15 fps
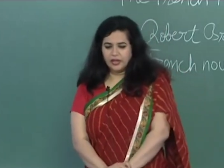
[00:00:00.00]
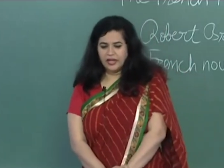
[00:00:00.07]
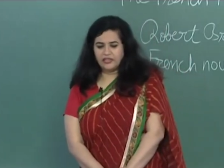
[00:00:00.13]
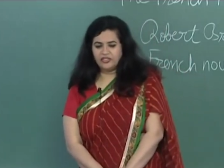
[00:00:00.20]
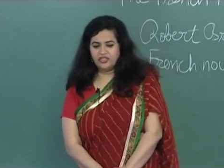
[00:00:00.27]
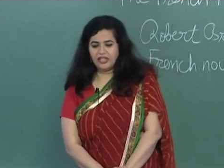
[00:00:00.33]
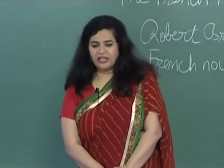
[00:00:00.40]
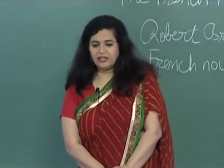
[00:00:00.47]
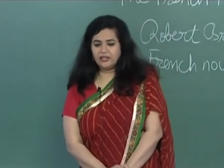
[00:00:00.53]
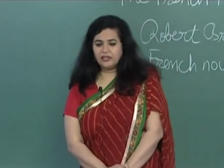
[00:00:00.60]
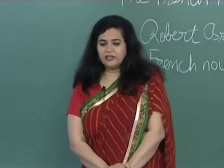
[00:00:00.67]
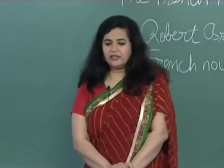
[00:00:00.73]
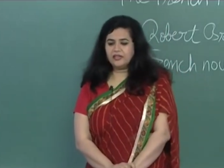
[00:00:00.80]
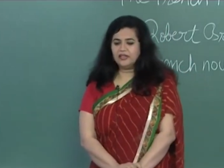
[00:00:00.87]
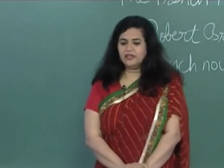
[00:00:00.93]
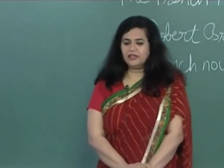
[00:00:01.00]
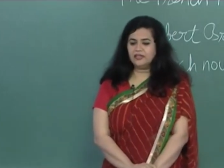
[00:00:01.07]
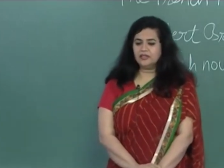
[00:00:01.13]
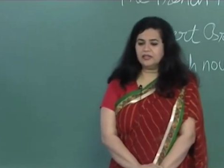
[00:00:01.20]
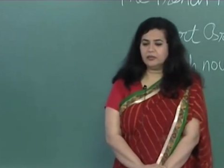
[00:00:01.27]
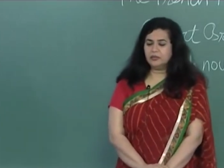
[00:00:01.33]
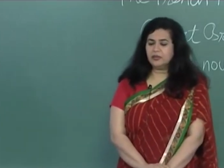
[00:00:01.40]
A general
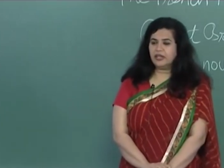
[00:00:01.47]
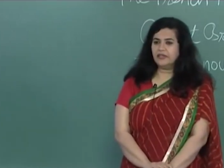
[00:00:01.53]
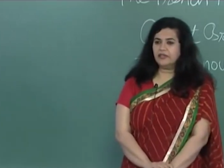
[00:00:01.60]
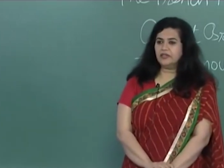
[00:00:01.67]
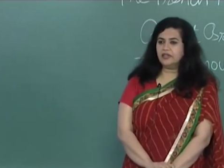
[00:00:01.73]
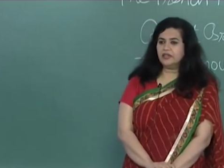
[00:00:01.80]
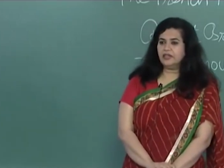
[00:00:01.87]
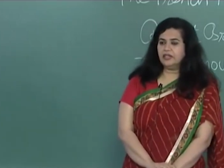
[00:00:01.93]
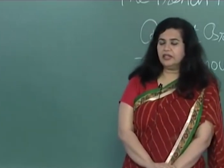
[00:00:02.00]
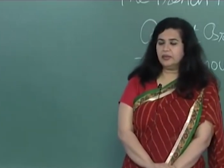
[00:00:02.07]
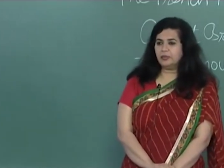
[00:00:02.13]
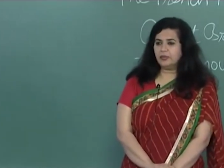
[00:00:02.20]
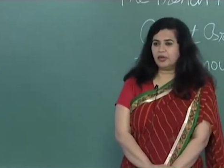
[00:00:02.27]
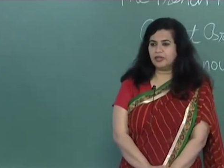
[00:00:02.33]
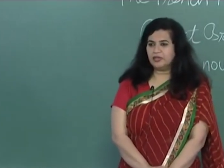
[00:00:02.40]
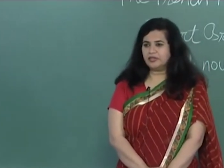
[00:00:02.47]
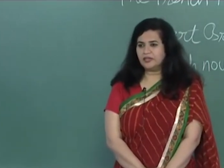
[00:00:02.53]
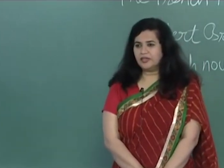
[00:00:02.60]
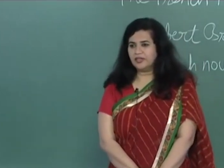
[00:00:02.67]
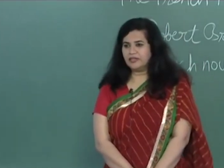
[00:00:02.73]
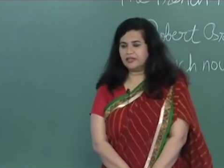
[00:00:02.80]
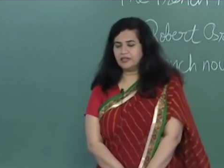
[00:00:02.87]
cynicism concerning
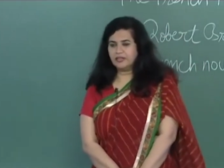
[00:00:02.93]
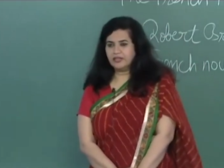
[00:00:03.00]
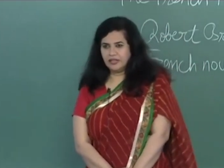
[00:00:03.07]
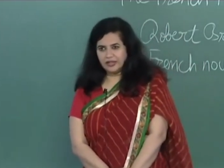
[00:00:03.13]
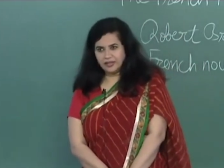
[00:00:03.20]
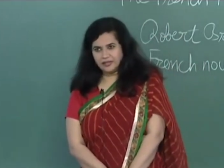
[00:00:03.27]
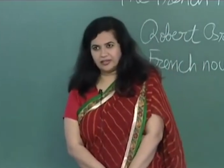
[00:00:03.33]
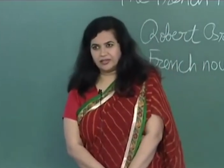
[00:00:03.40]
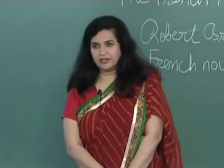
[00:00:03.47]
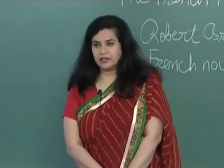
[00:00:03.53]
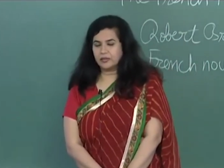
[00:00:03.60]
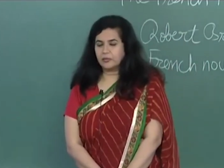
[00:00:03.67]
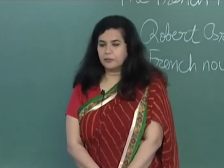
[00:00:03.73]
politics, yes.